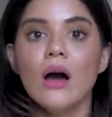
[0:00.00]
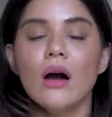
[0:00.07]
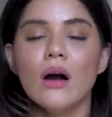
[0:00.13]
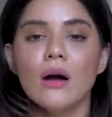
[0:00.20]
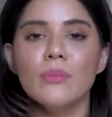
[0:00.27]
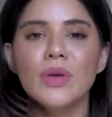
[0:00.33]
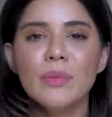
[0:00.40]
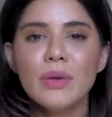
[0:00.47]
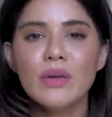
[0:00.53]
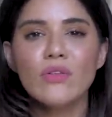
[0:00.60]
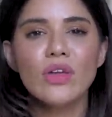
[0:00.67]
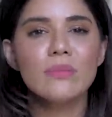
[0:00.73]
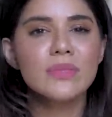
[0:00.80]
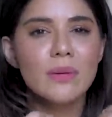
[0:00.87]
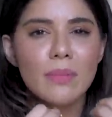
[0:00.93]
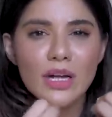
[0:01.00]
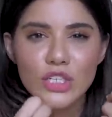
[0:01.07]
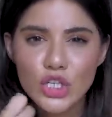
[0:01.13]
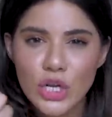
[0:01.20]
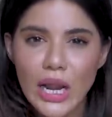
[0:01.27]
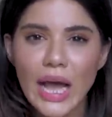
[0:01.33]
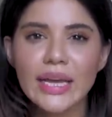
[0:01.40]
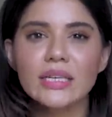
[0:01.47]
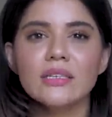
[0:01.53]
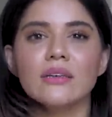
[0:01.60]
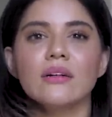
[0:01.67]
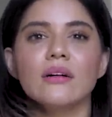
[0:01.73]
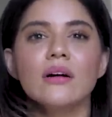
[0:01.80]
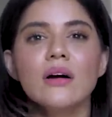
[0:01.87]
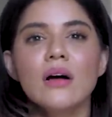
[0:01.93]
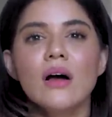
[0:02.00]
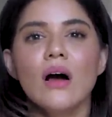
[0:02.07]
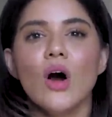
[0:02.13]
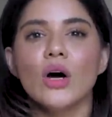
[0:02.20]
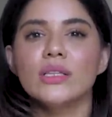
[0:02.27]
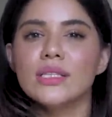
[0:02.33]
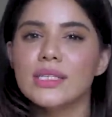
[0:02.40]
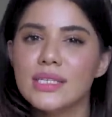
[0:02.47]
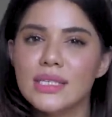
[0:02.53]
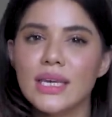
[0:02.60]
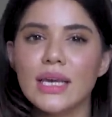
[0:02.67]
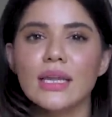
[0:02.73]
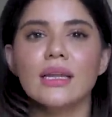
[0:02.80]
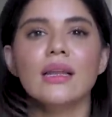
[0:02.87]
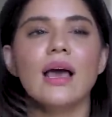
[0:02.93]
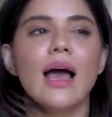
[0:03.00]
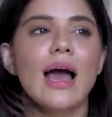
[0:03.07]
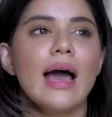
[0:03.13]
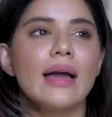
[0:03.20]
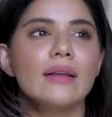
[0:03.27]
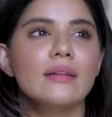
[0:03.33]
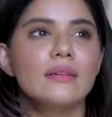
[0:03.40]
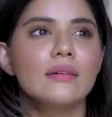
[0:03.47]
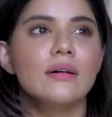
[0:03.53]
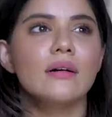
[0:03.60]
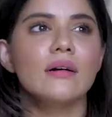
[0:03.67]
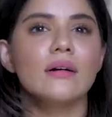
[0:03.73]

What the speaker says: BB creams are much lighter on the skin, and